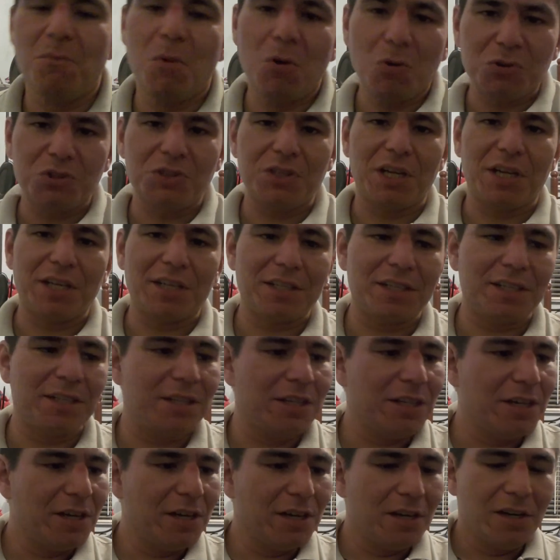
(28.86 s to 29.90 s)
most likely,
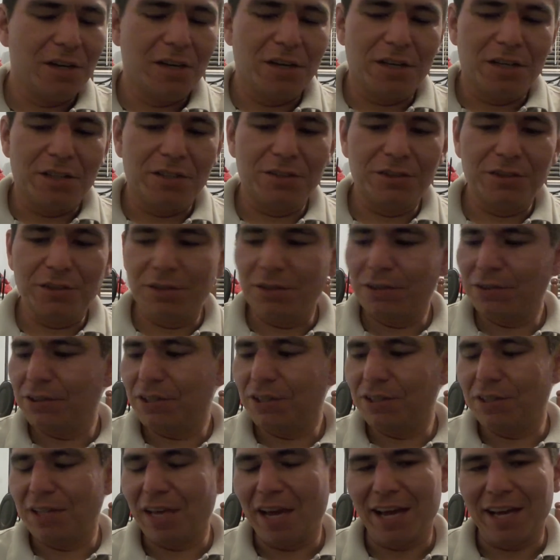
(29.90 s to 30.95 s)

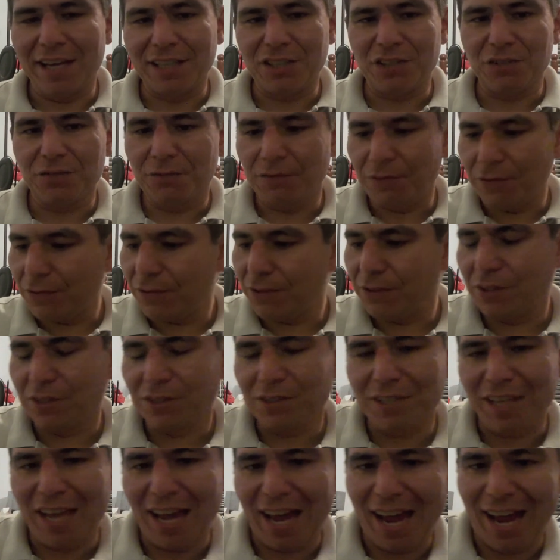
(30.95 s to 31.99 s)
the tax
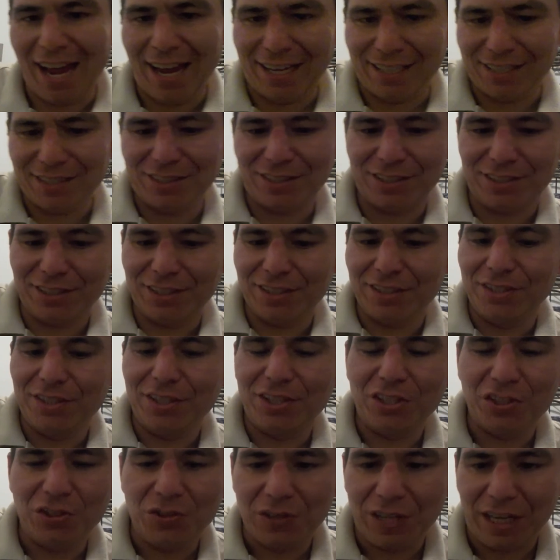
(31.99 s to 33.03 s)
in
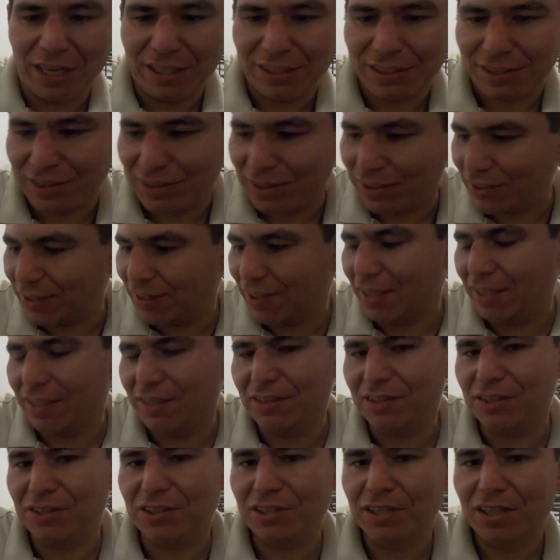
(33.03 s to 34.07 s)
the United
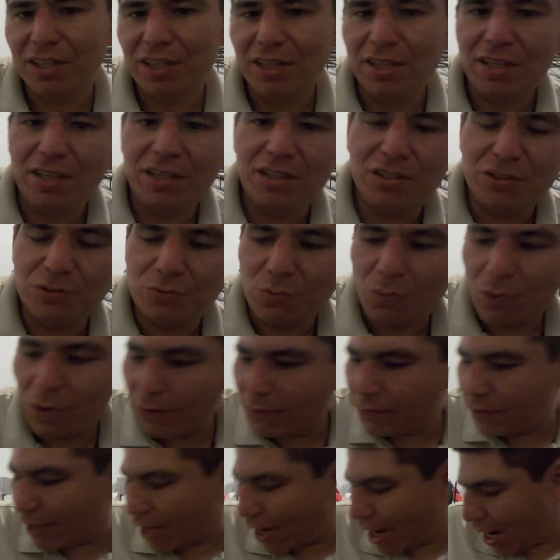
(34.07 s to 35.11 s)
States is one
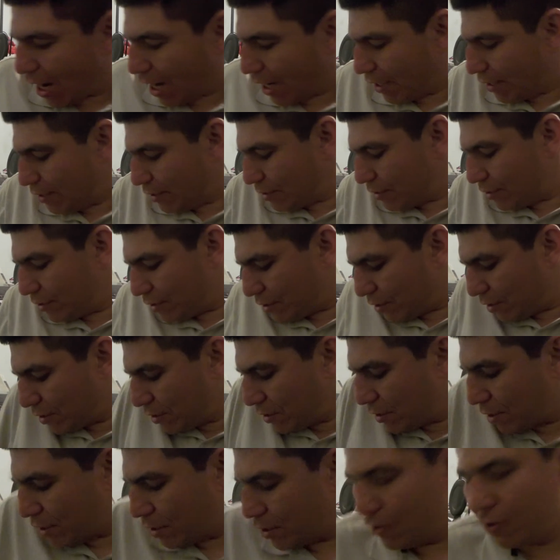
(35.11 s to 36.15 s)
of the highest
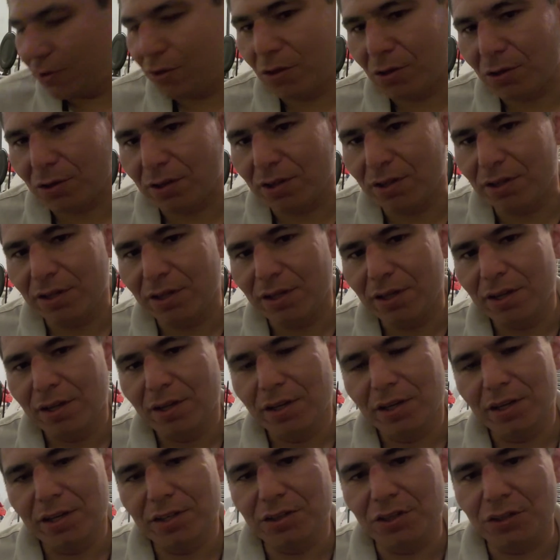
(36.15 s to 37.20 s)
in
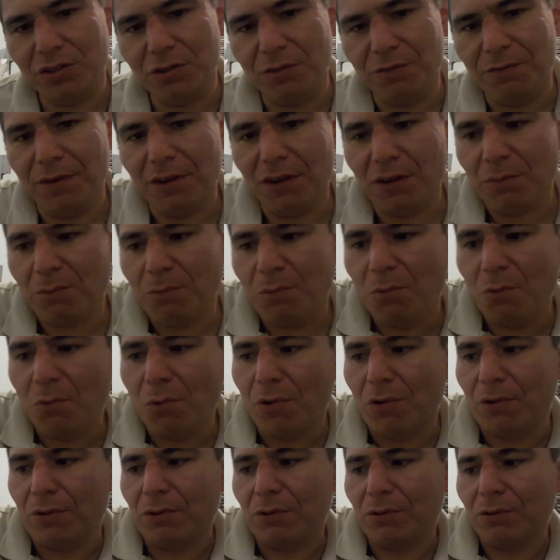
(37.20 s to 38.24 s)
the developed
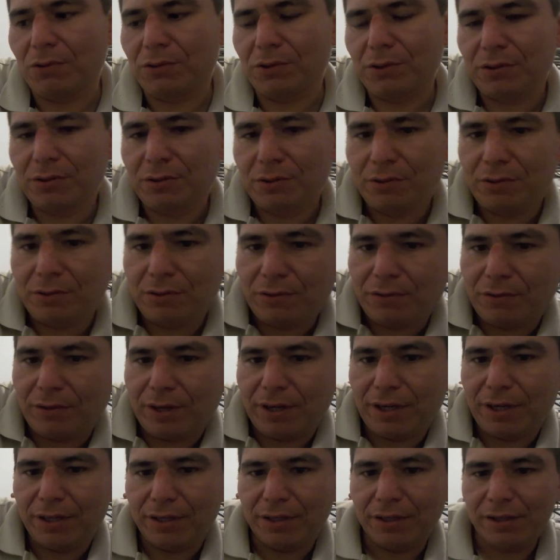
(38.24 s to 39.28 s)
world,
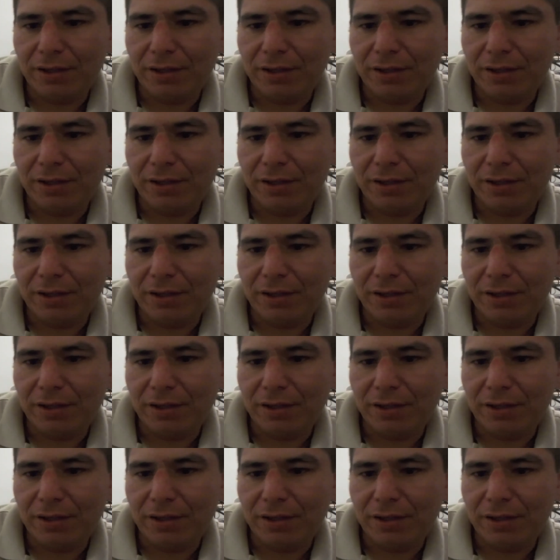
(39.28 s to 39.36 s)
right?